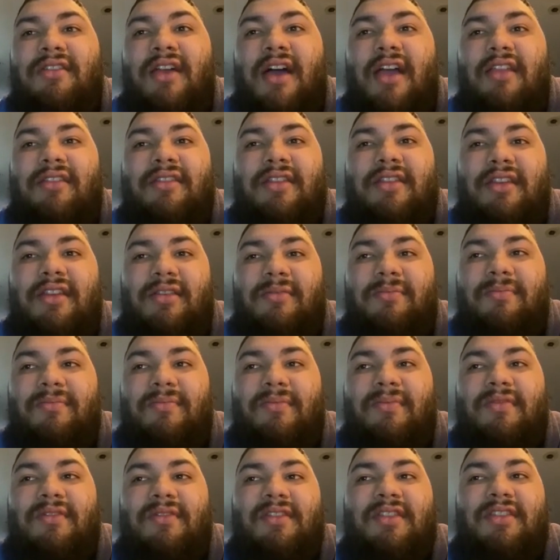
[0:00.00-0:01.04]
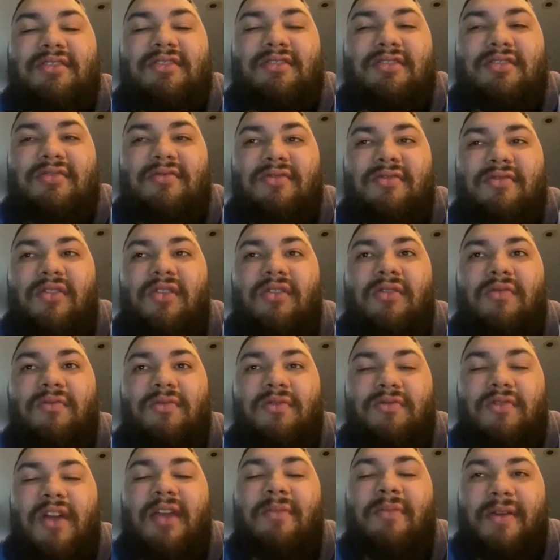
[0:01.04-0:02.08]
I think this is the
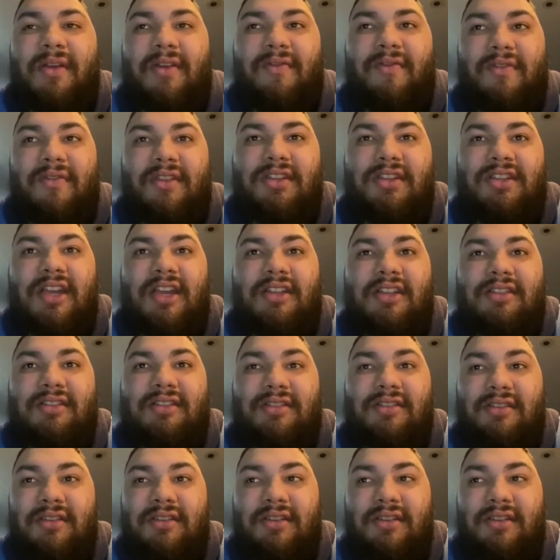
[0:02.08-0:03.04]
right pick for the Jets.